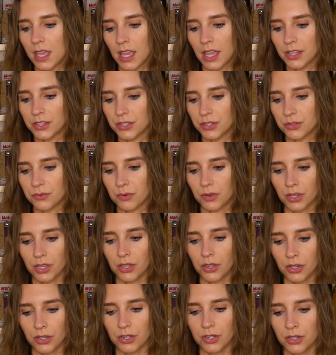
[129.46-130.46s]
It's just
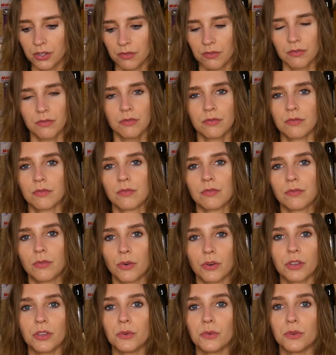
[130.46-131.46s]
really good
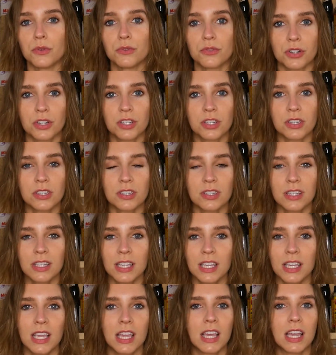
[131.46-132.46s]
for you
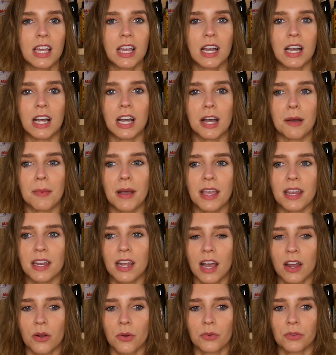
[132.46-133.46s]
nutritiously. I
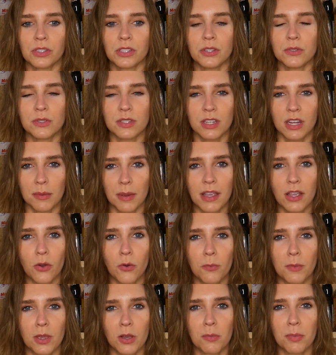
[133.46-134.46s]
not only use it in my
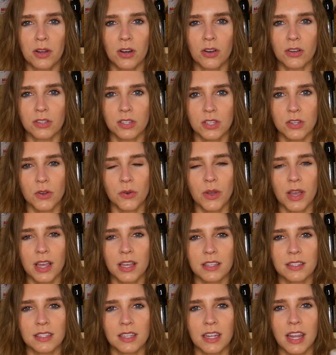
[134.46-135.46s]
oatmeal but also
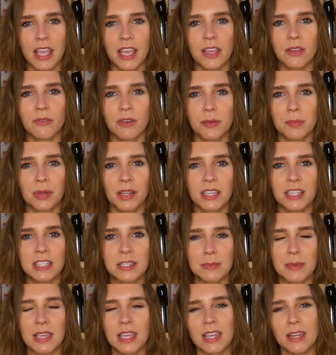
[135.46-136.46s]
as an egg
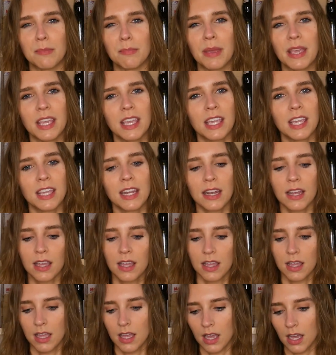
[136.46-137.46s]
replacement in baking,
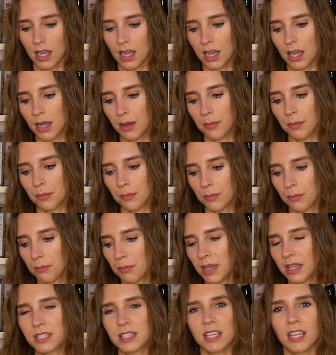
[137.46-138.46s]

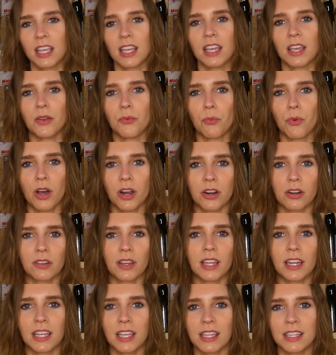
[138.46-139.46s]
mixing it in water,
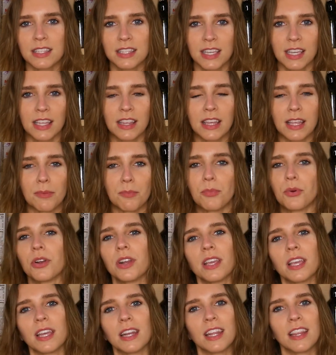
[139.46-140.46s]
letting it sit, and then
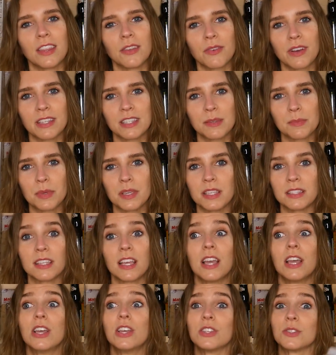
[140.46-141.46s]
putting it in the recipes.
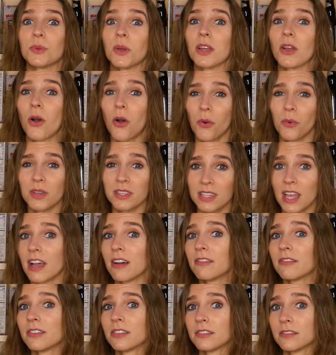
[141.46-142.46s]
So I always
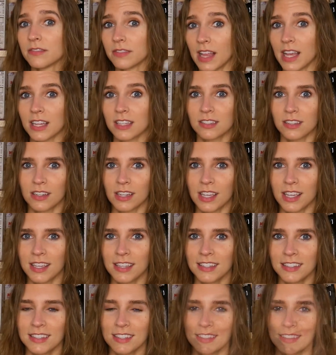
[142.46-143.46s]
have flax on
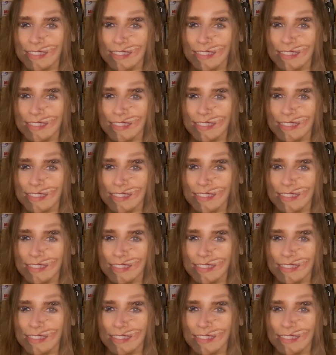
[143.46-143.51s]
hand.